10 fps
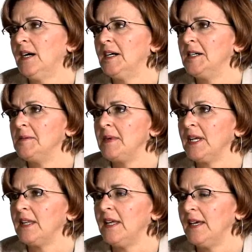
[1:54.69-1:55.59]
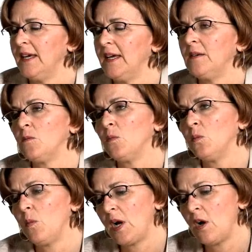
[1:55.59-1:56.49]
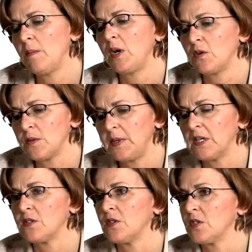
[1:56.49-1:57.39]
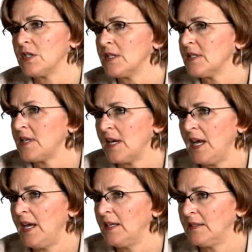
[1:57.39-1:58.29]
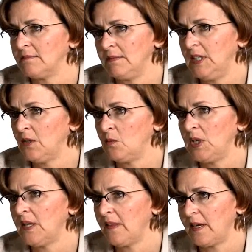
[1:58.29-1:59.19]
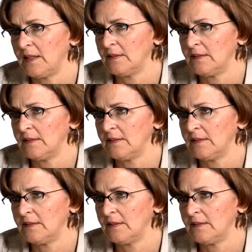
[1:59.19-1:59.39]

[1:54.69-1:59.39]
And I called my orthopedic surgeon to say, hey, what do you think?